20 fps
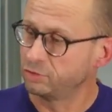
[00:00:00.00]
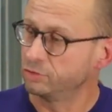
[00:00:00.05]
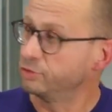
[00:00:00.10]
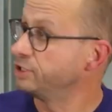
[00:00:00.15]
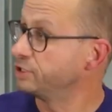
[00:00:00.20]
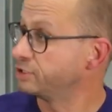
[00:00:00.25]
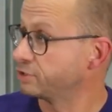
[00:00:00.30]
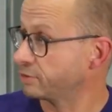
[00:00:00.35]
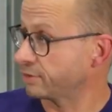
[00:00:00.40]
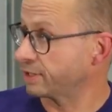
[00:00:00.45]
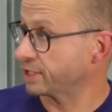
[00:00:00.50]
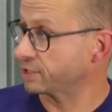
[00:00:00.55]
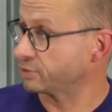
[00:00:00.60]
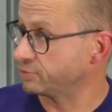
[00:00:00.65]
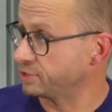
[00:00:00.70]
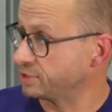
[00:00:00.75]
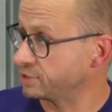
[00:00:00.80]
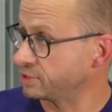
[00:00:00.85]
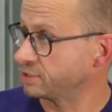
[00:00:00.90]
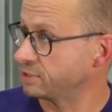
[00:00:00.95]
interact
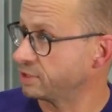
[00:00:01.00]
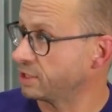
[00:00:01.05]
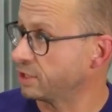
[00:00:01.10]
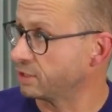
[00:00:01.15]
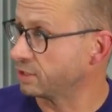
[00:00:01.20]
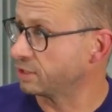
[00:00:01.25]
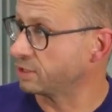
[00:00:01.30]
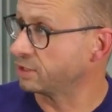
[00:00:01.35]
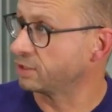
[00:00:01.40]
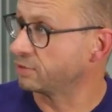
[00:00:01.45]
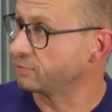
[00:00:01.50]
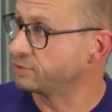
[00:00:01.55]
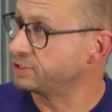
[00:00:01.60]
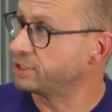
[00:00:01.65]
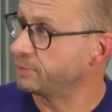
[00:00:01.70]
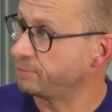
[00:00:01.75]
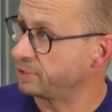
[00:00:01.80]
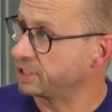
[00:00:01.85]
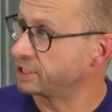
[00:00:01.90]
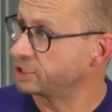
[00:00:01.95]
with
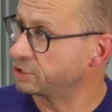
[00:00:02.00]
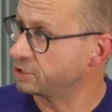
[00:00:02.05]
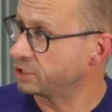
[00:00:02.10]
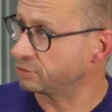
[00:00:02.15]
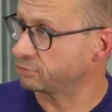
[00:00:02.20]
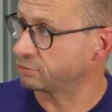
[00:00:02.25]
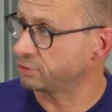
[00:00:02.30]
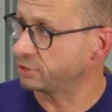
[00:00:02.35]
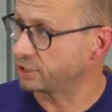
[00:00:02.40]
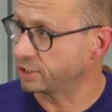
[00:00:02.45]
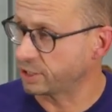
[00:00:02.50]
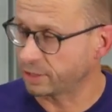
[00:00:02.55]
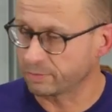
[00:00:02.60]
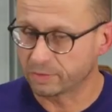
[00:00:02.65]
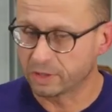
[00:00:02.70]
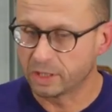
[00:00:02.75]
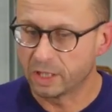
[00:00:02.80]
the application at runtime.